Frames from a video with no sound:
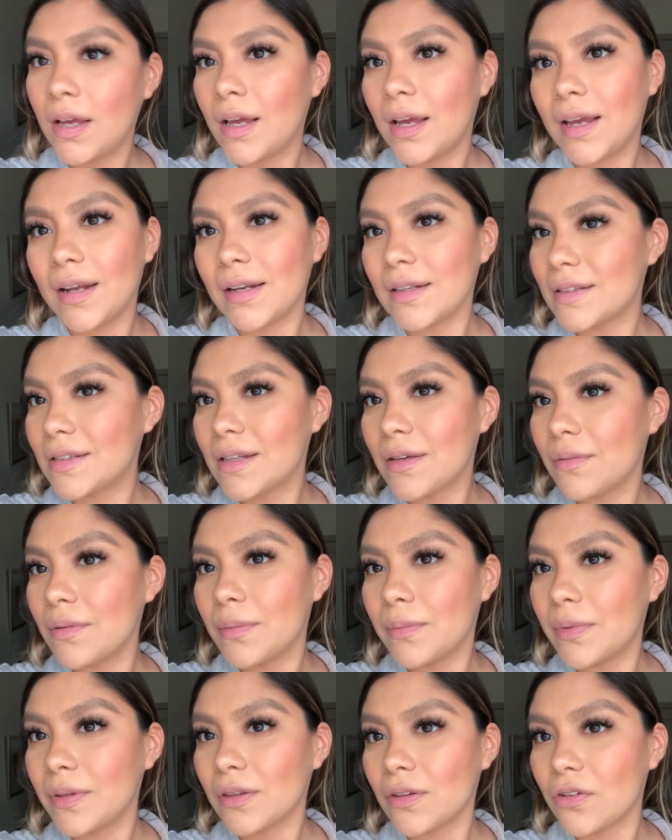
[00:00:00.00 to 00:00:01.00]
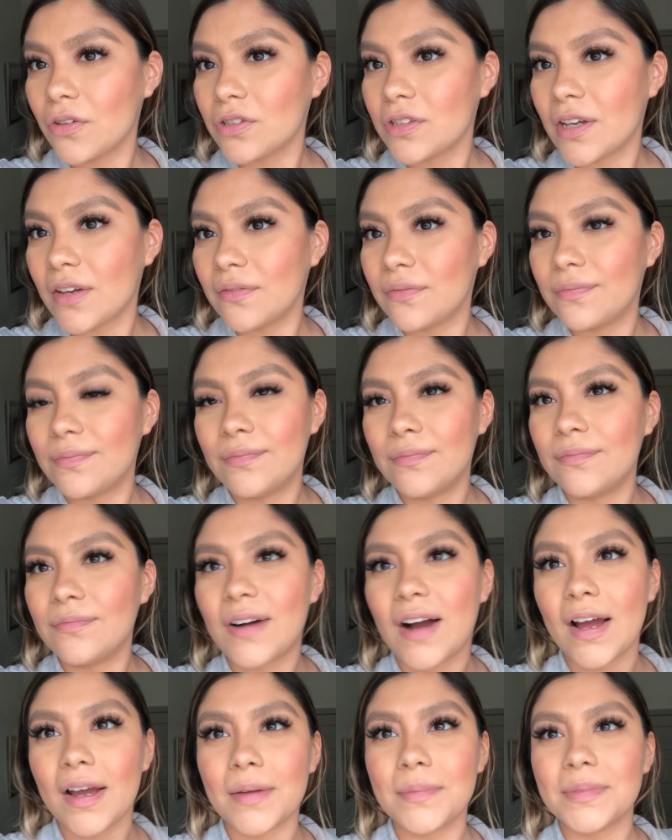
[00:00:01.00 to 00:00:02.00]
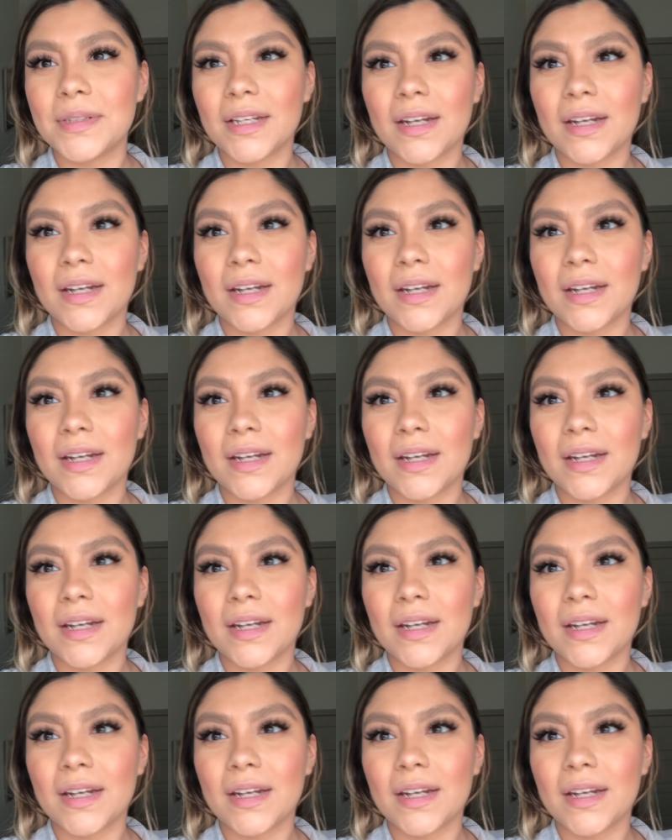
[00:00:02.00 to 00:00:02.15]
and it's giving me those same vibes,